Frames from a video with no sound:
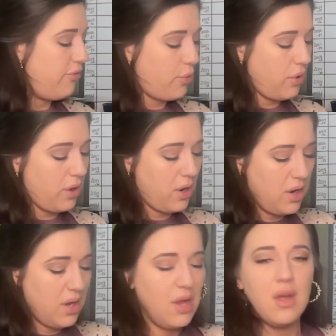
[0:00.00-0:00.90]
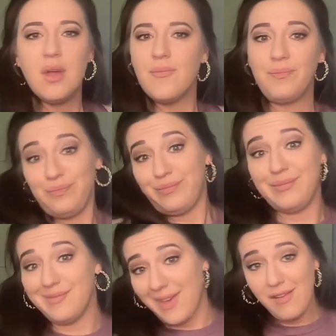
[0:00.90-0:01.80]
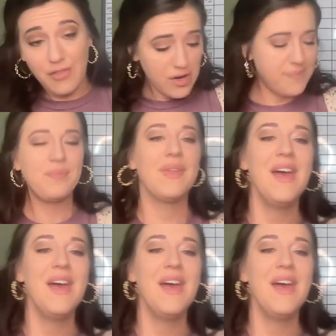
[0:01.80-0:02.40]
for ever,